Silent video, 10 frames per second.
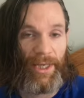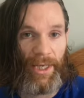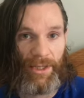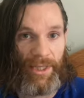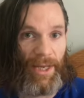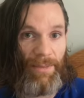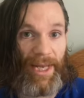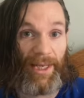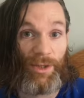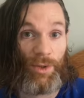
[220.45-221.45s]
Instead,
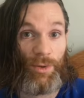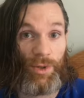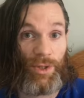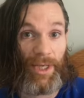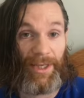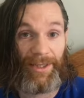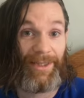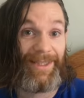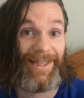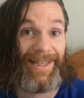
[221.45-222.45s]
make excuses
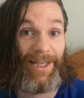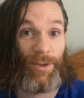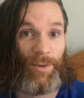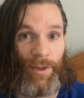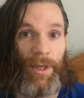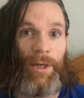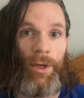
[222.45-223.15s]
to get to it.